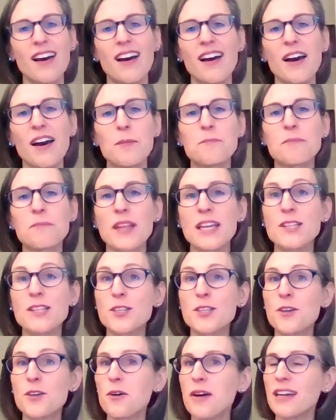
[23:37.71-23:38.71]
And
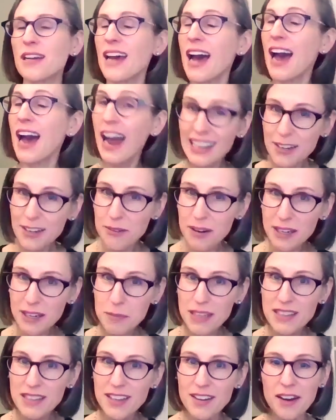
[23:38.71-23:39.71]
so I'd highly
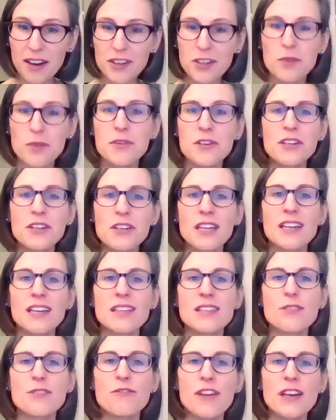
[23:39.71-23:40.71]
recommend the audiobook.
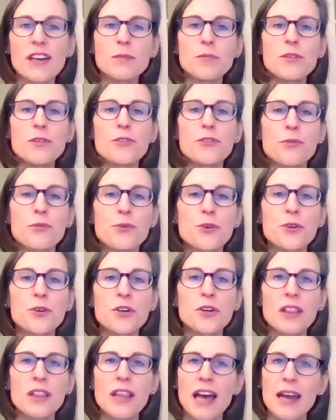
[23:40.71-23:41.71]
It's available through
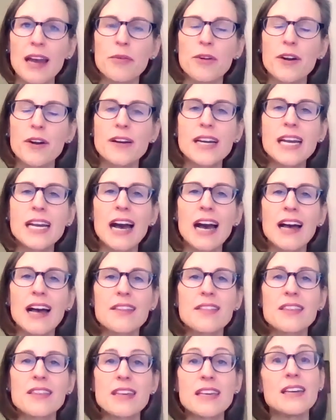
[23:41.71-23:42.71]
Cook Library
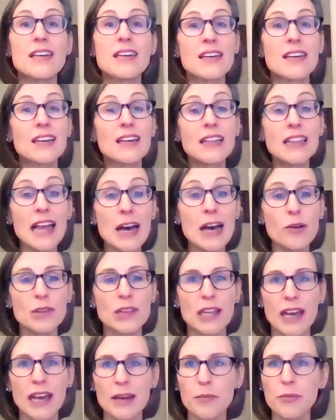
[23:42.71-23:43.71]
on the Cloud
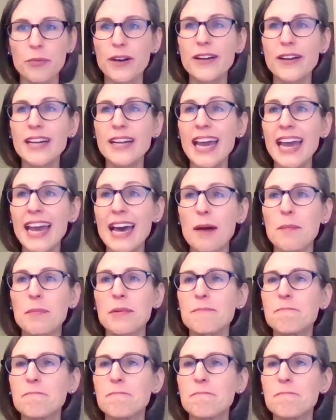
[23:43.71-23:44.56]
Library app.